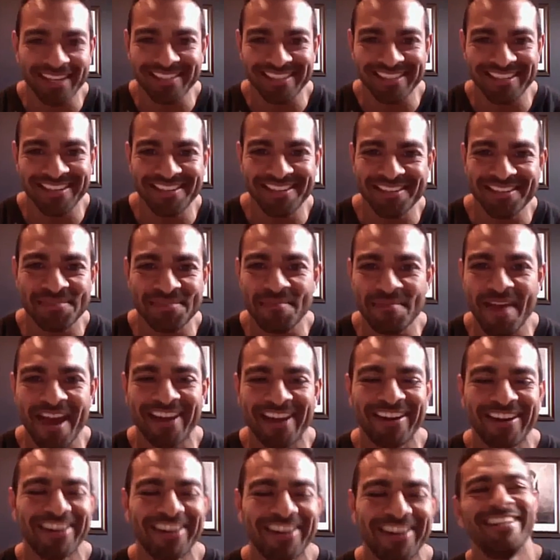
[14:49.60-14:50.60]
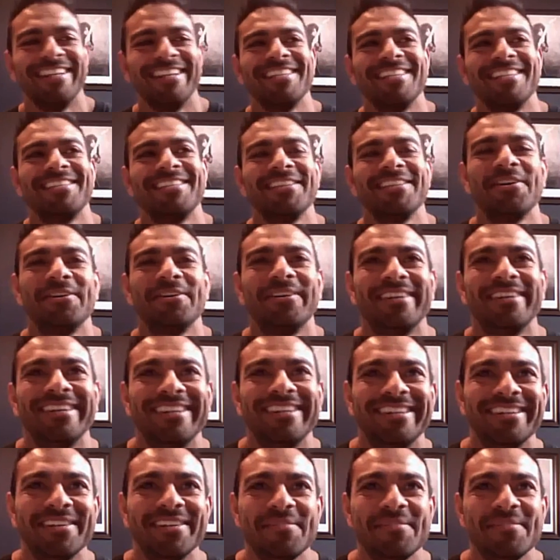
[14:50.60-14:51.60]
so it doesn't matter.
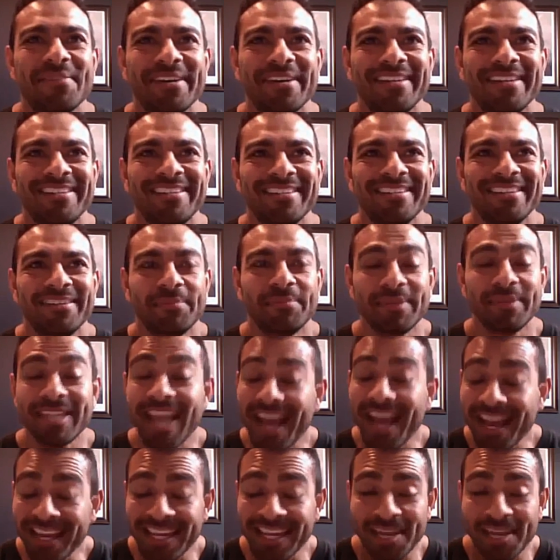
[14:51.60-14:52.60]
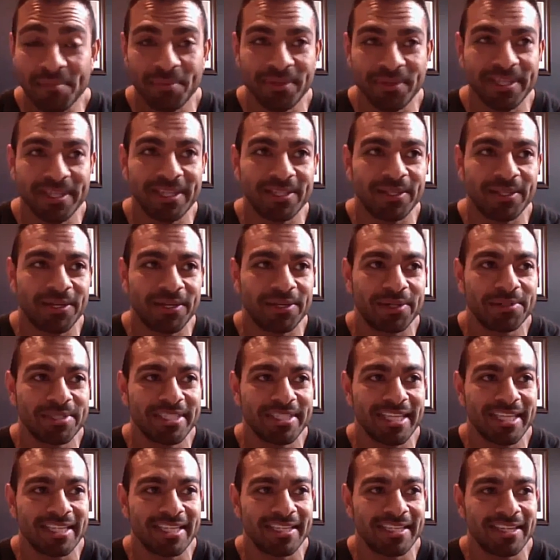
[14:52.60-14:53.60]
So, but yeah, I came pretty close,
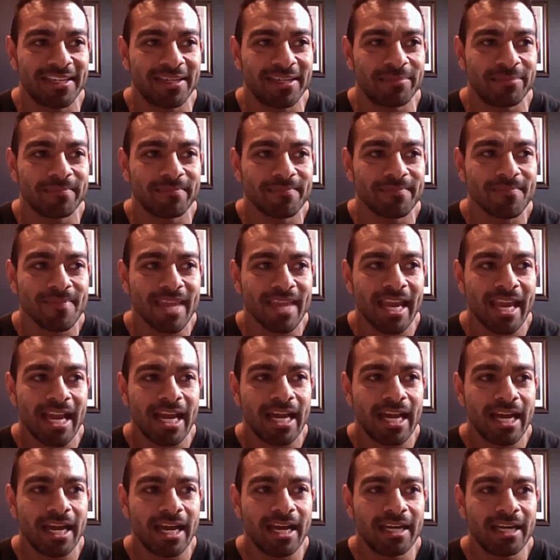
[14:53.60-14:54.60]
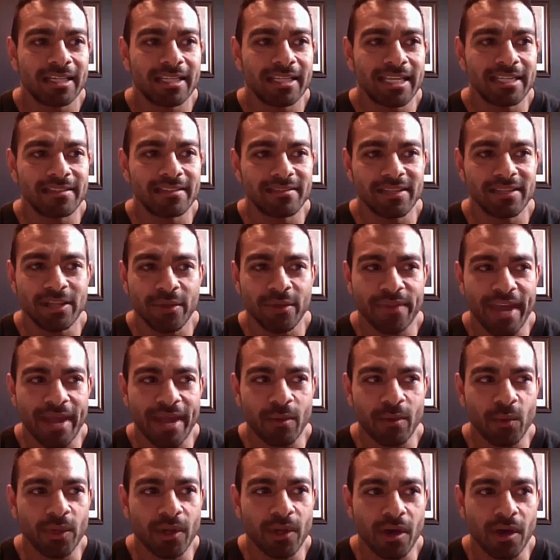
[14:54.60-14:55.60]
and you know,
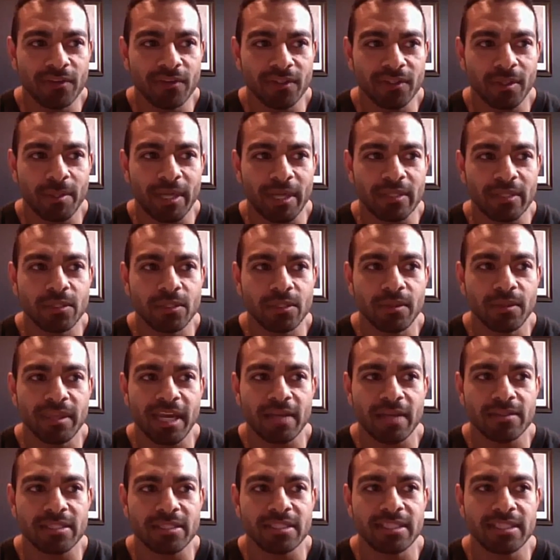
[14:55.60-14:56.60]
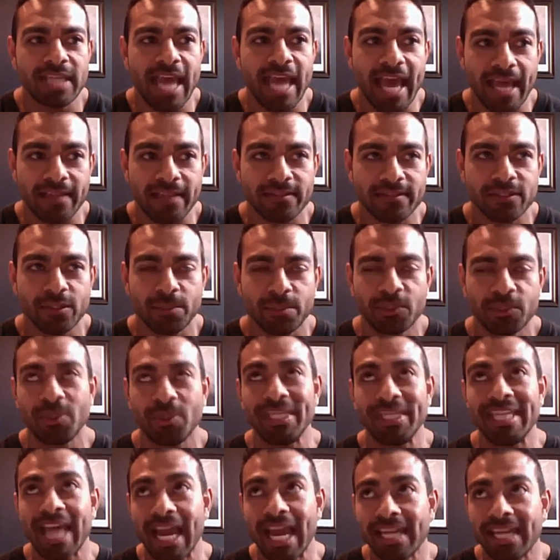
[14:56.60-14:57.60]
that went on till about 2010. So between
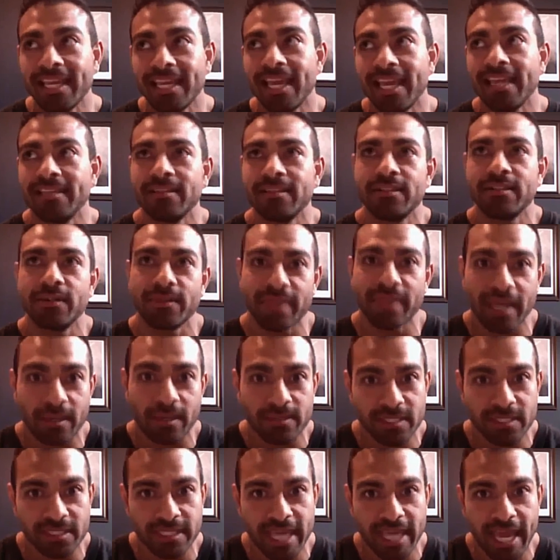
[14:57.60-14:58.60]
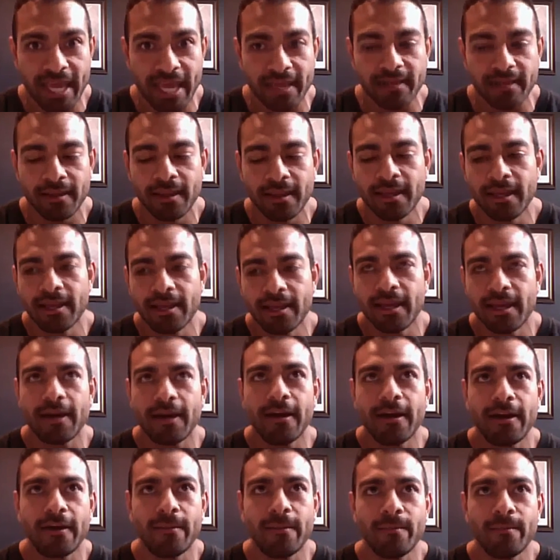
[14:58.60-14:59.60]
98 and 2010,
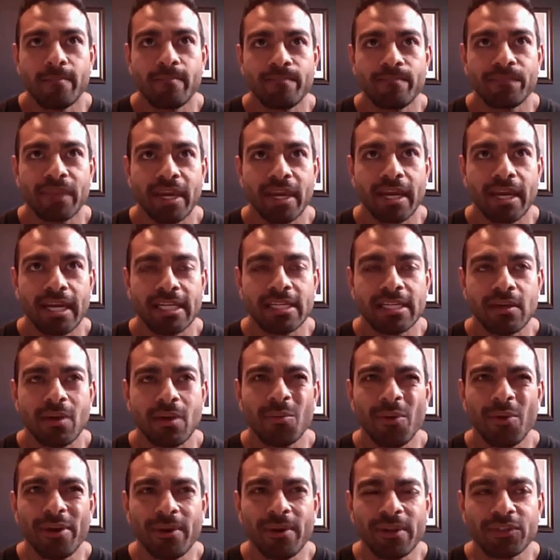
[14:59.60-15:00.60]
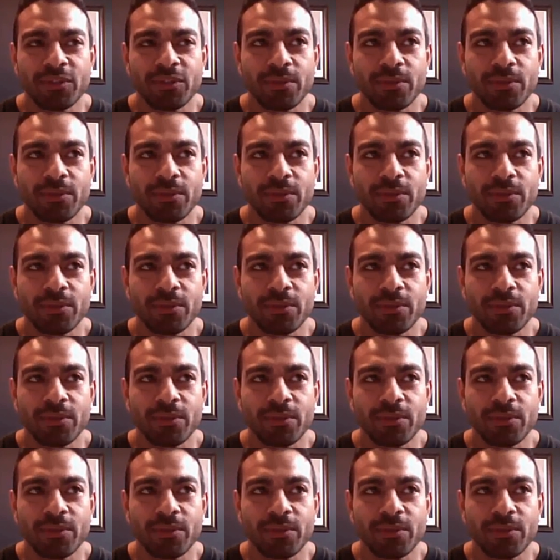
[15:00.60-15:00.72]
and right around